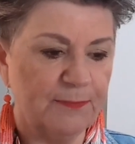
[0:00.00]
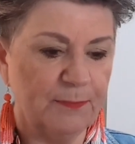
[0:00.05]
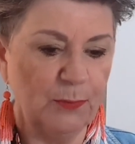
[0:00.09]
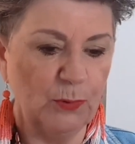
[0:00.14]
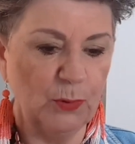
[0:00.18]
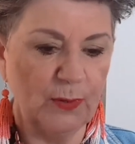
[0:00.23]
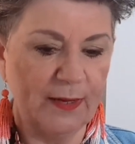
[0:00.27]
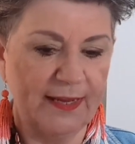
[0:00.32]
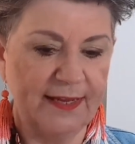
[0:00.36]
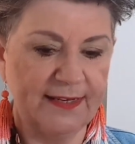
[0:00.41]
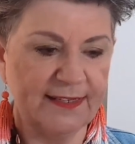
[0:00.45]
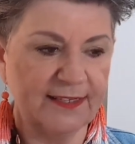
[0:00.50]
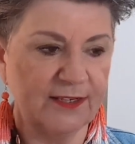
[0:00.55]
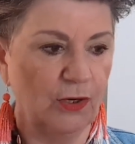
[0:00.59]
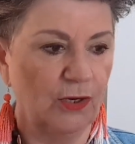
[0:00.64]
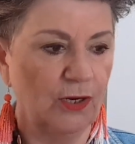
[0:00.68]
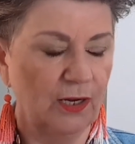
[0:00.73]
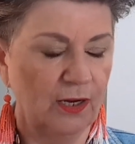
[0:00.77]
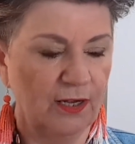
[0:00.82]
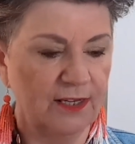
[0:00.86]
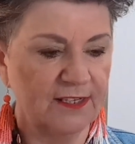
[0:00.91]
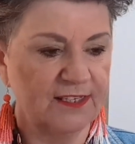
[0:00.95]
book has
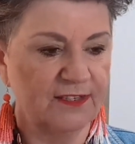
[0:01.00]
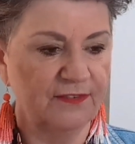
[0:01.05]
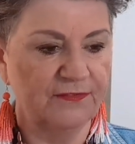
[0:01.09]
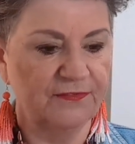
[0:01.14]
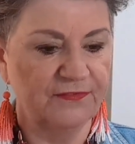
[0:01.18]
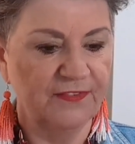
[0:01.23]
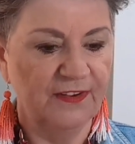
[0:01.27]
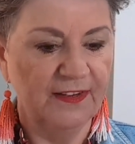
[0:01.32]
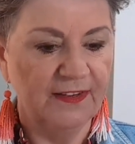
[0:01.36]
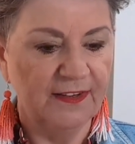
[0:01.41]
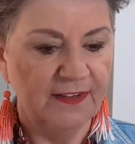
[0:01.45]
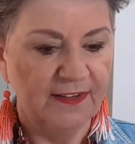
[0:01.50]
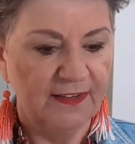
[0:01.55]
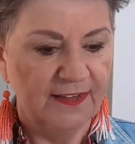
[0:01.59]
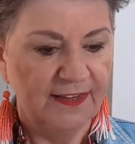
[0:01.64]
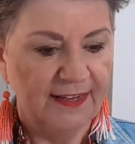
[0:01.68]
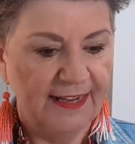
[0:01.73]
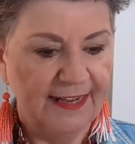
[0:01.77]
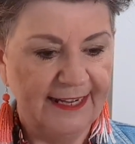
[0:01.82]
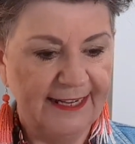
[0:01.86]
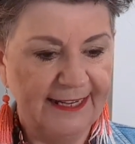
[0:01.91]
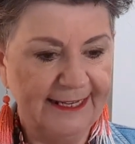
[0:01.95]
got lots of
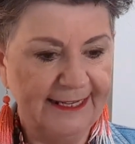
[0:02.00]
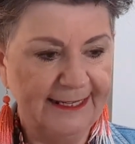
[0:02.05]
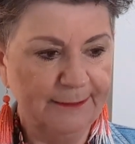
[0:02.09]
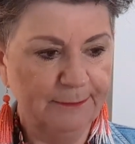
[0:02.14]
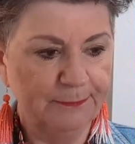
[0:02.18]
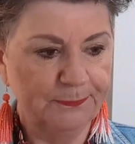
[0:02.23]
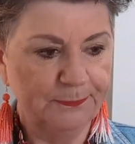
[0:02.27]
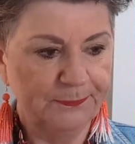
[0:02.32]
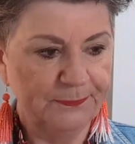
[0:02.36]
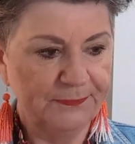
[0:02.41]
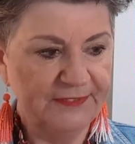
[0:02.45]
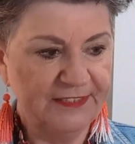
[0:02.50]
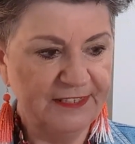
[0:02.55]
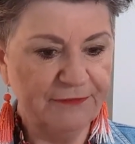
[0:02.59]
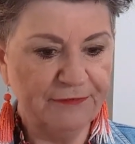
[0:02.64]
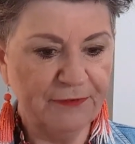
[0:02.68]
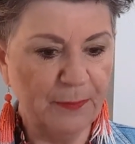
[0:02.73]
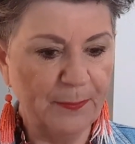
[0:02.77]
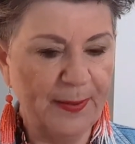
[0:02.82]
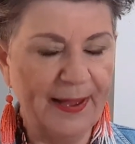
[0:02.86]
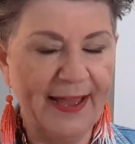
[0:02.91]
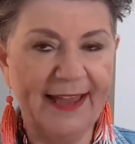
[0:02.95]

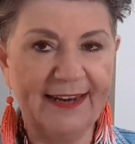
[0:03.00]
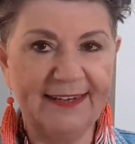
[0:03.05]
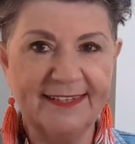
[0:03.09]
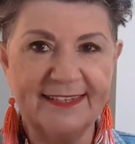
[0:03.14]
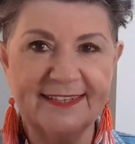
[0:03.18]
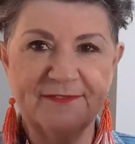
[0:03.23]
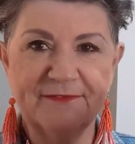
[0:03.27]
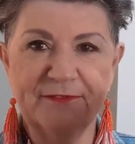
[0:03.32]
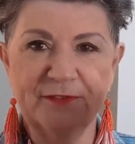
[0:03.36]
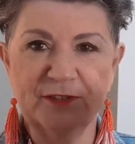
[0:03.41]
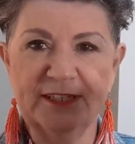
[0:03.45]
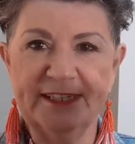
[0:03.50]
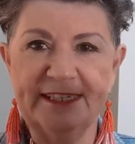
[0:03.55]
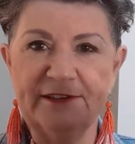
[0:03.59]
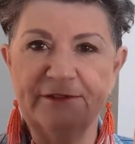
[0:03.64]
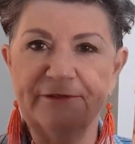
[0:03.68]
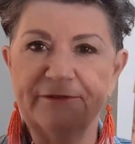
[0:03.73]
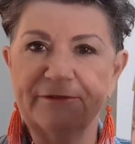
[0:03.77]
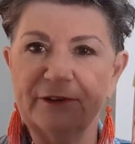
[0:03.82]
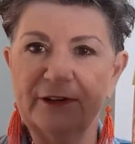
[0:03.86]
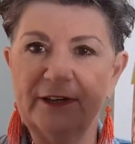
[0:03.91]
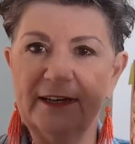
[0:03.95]
different patterns for
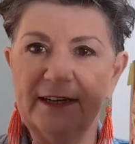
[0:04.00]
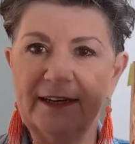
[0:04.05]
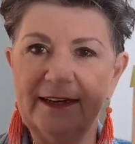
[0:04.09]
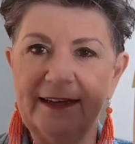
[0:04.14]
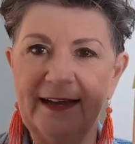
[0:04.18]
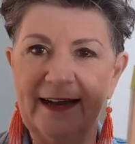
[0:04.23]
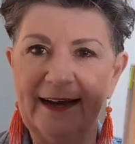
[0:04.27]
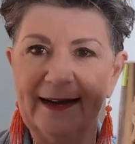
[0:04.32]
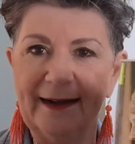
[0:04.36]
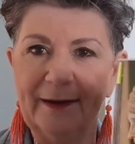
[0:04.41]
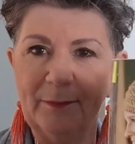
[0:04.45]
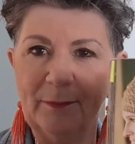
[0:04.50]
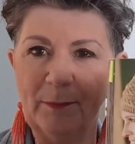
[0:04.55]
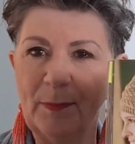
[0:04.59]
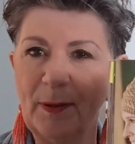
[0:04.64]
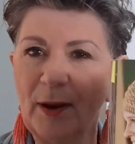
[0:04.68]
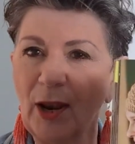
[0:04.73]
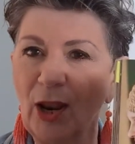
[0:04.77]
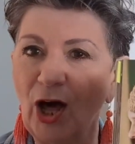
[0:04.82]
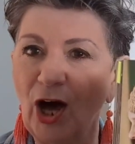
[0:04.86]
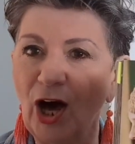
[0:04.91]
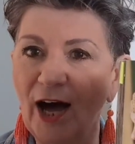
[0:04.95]
different
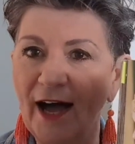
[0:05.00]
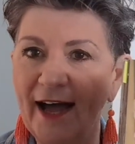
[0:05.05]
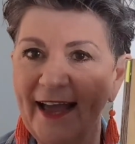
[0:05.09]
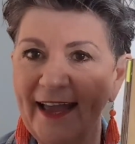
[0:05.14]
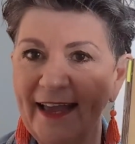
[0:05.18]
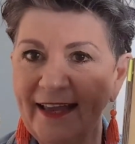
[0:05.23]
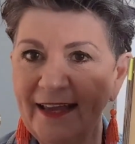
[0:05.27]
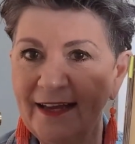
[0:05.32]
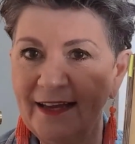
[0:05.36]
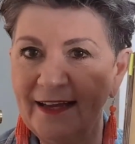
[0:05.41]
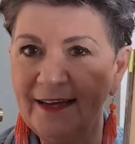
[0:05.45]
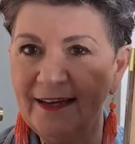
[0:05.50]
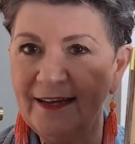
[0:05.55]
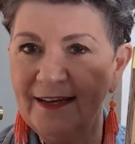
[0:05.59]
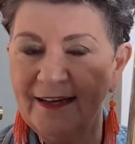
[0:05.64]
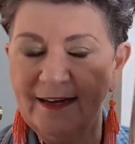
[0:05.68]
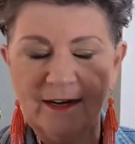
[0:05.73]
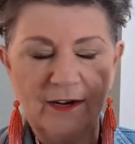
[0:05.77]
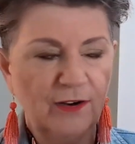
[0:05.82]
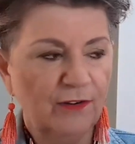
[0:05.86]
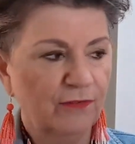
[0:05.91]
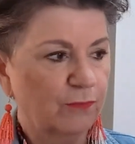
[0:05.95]
ply
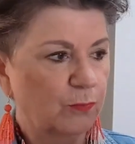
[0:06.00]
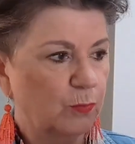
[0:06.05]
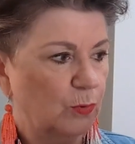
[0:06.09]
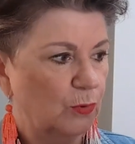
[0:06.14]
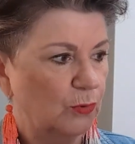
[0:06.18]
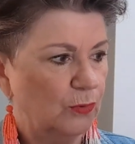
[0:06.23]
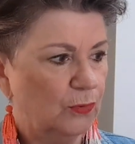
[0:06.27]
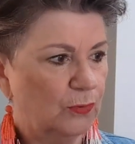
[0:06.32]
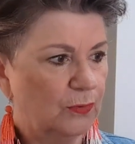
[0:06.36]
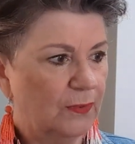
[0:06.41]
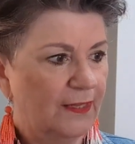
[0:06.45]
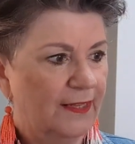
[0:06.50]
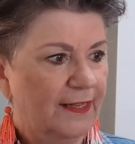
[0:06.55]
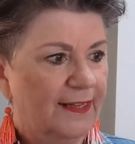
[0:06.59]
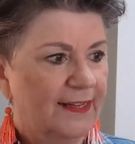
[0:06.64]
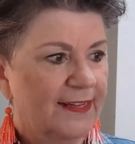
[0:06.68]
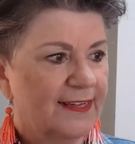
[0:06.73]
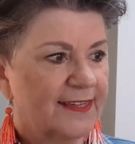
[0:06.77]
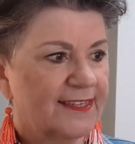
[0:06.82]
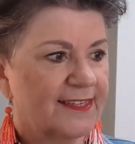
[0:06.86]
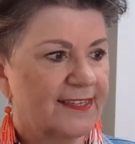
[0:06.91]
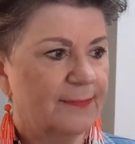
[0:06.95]
of wool.
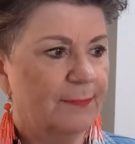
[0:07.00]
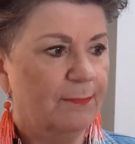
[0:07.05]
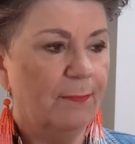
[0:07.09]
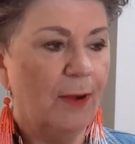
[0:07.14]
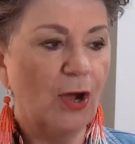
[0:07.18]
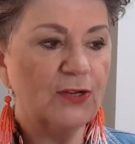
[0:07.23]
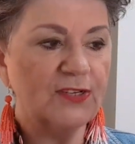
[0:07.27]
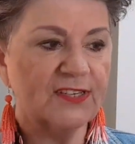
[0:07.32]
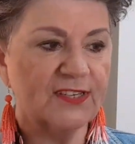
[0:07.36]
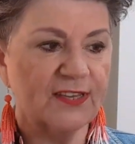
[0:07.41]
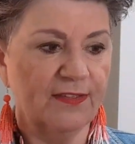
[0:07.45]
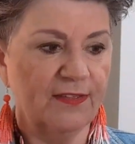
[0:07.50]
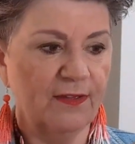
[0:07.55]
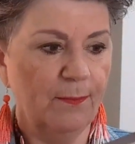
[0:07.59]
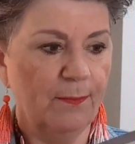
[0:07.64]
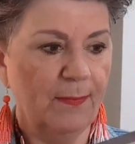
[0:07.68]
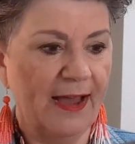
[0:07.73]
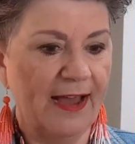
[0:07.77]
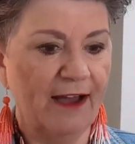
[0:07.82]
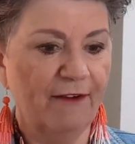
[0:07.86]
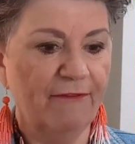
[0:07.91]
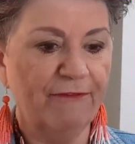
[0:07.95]
Most of
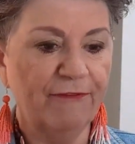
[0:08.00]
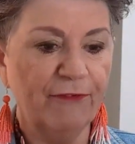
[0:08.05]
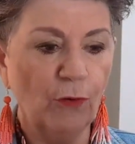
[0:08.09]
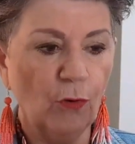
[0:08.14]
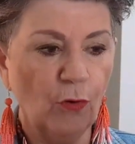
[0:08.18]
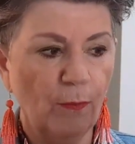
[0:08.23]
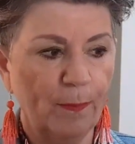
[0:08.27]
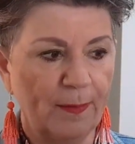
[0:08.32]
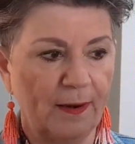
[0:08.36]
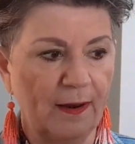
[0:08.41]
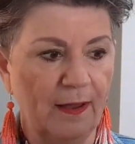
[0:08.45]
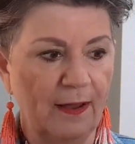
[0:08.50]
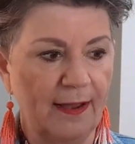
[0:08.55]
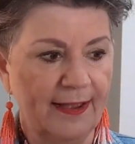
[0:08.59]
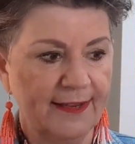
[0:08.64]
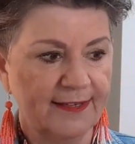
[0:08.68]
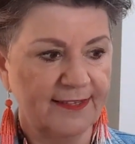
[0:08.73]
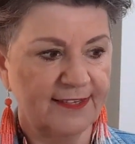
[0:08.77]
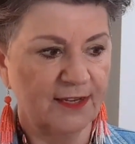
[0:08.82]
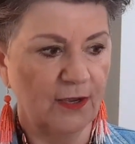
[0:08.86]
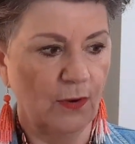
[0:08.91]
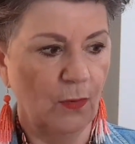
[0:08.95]
them are 4 ply,
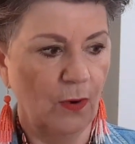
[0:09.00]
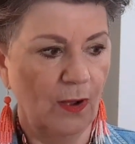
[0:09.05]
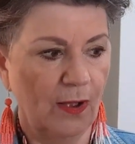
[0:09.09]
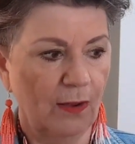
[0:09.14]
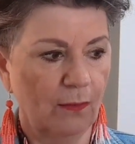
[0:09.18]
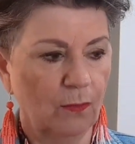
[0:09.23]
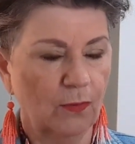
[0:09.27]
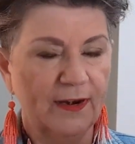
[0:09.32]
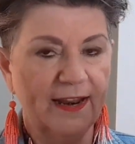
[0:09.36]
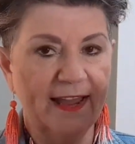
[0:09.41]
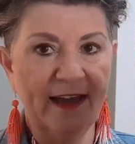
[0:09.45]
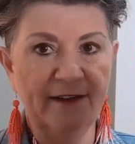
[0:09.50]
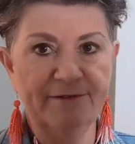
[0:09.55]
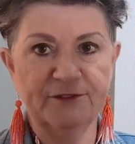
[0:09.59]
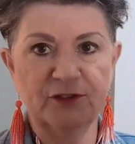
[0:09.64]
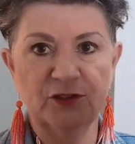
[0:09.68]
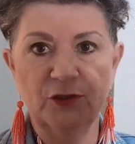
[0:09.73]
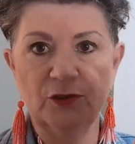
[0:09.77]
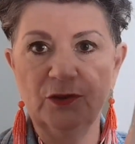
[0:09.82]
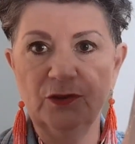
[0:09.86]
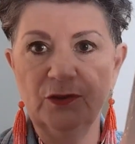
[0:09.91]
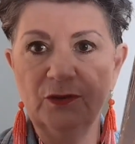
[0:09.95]
so I would have
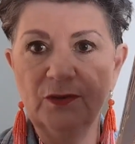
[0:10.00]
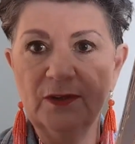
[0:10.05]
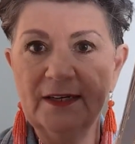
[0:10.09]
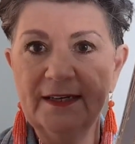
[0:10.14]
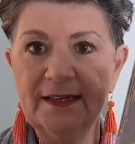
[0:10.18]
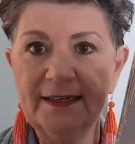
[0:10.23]
to